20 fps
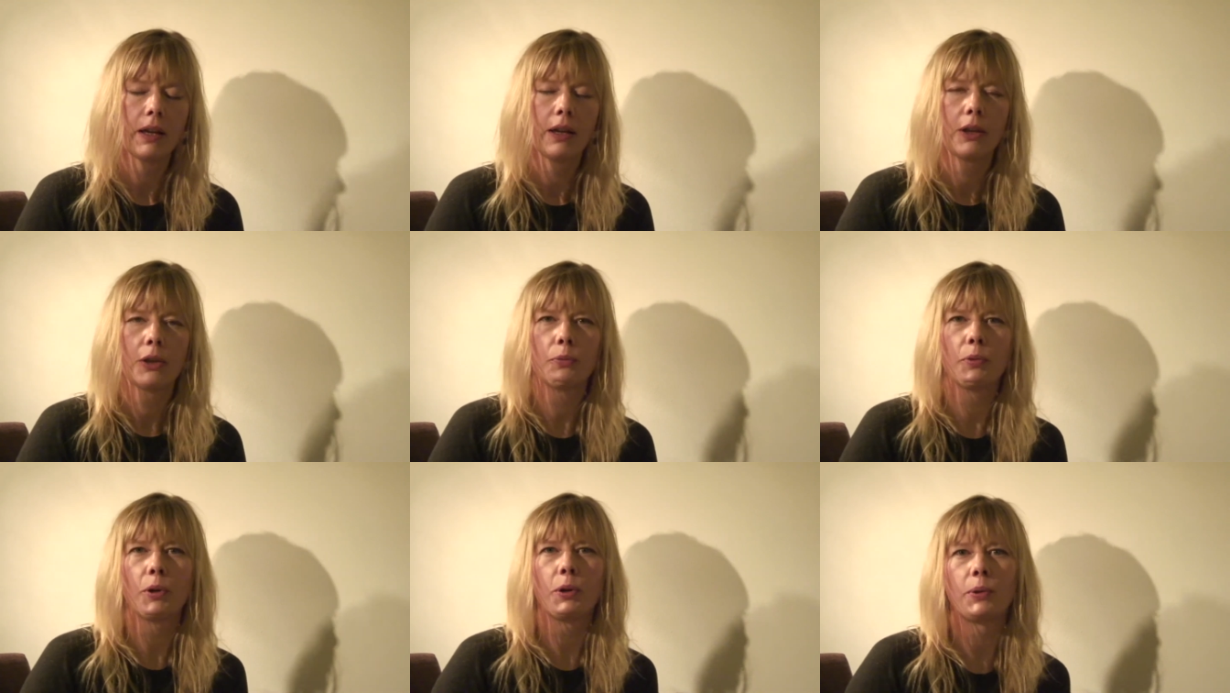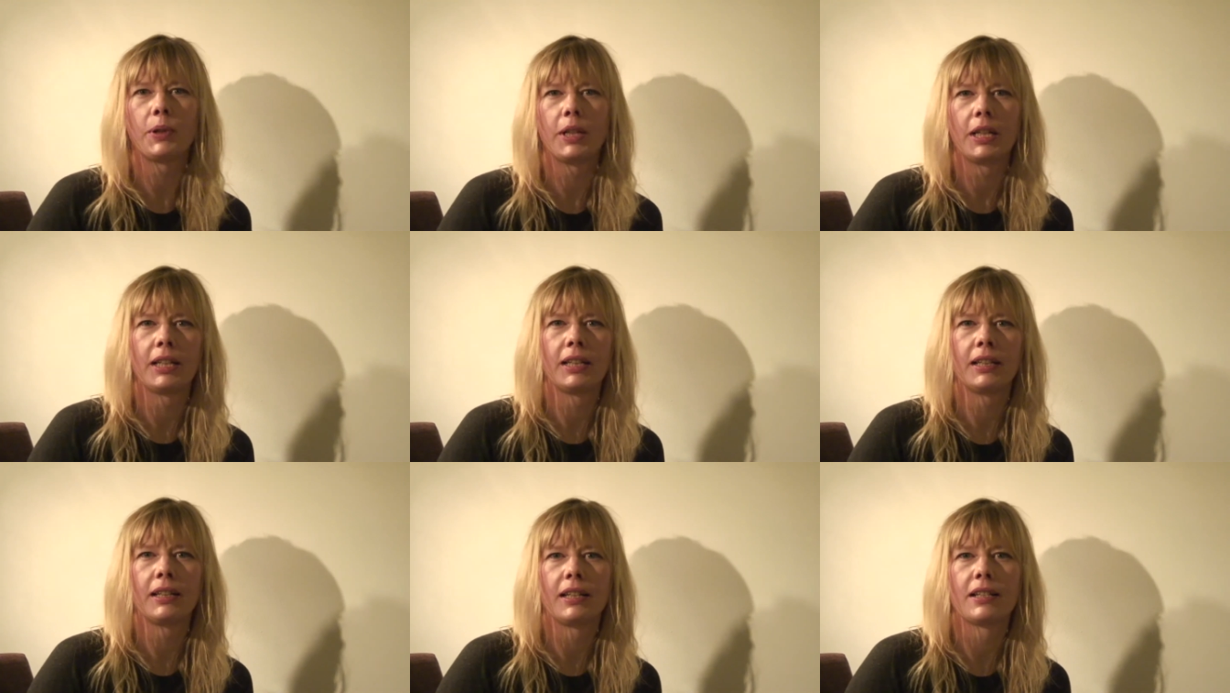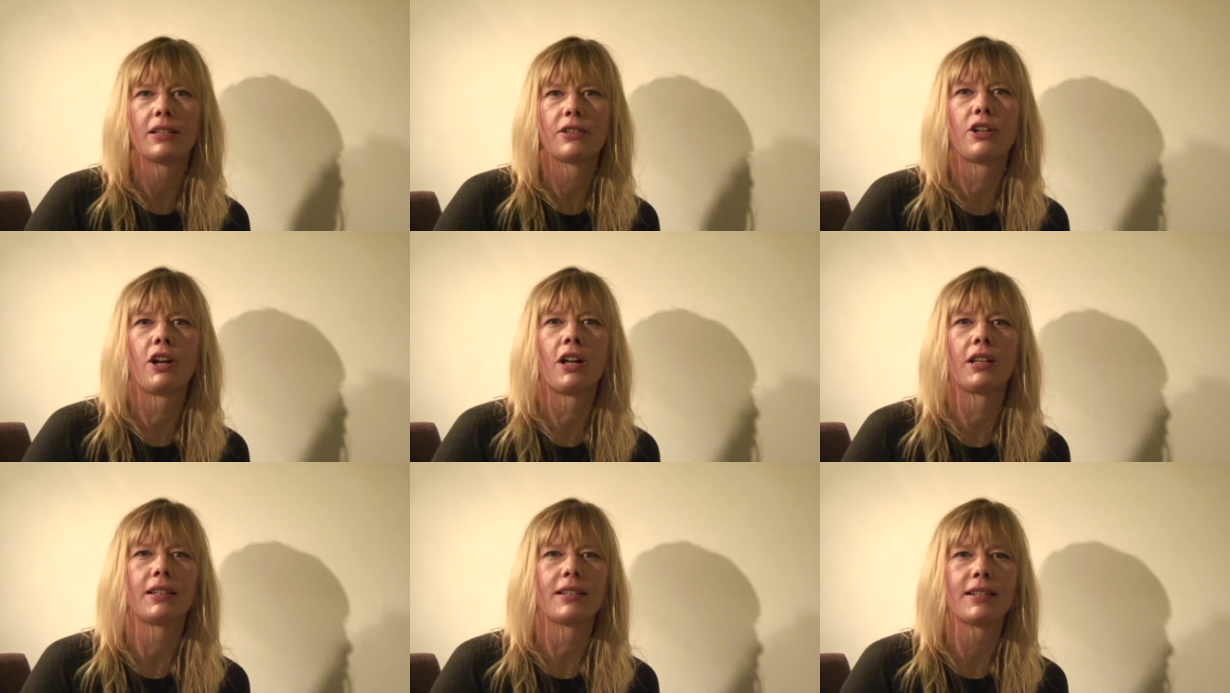The road in is
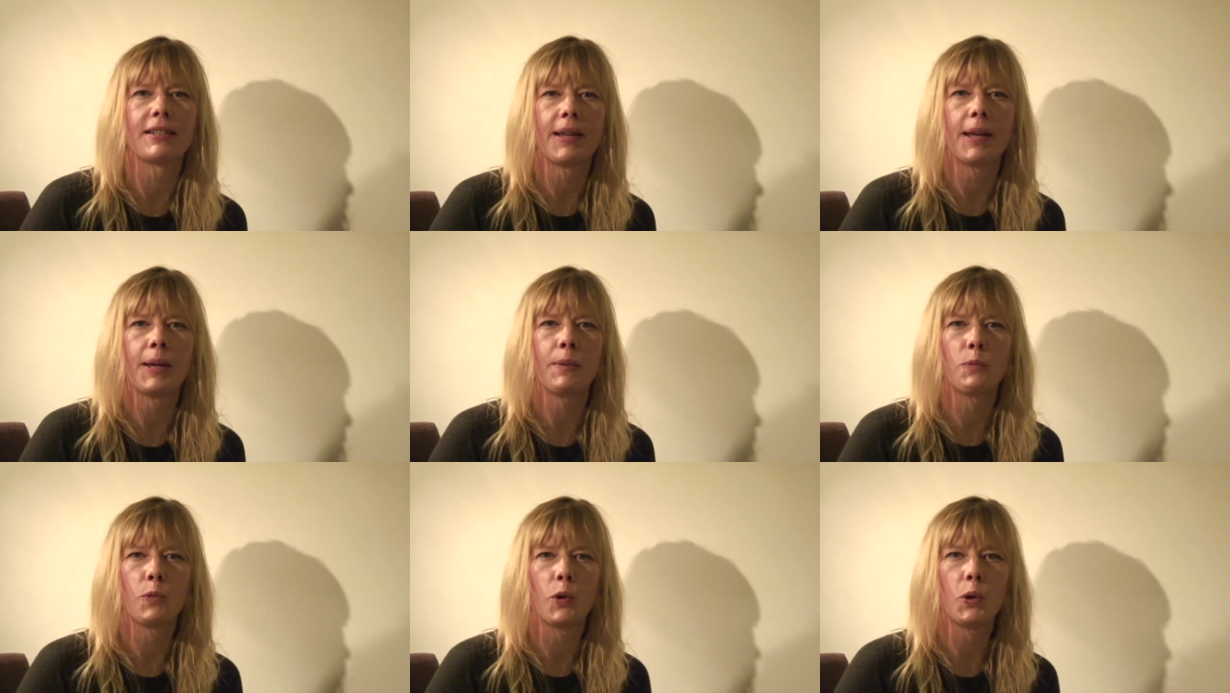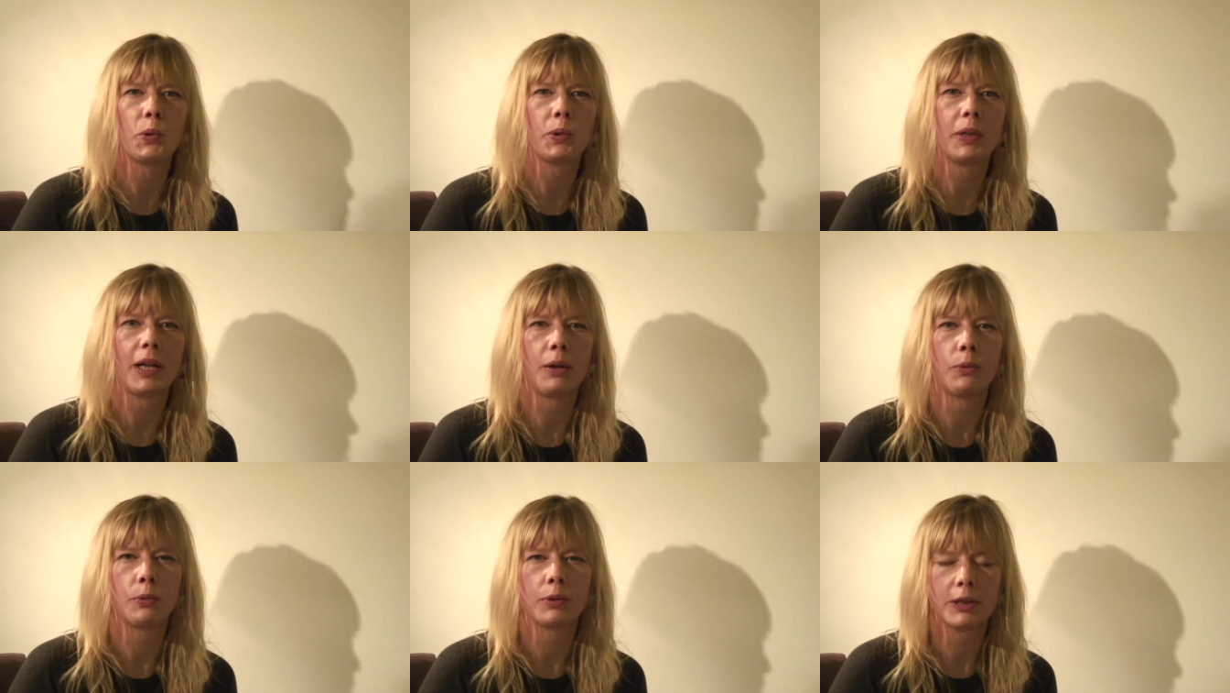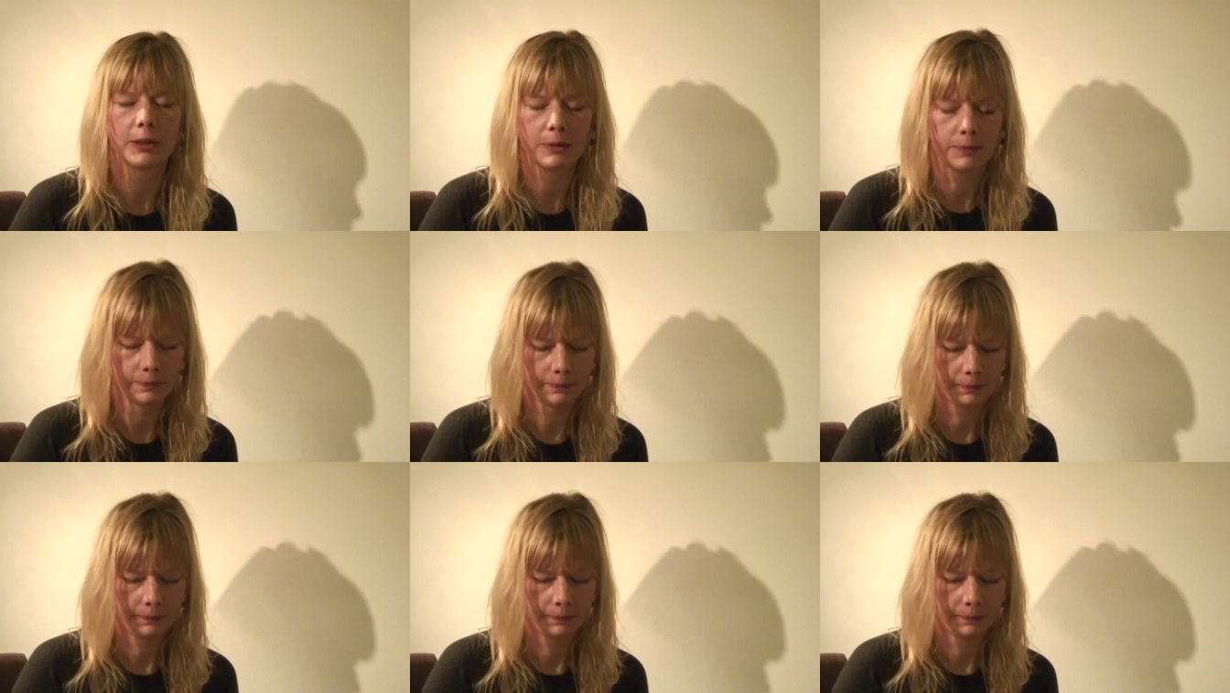not the same road out.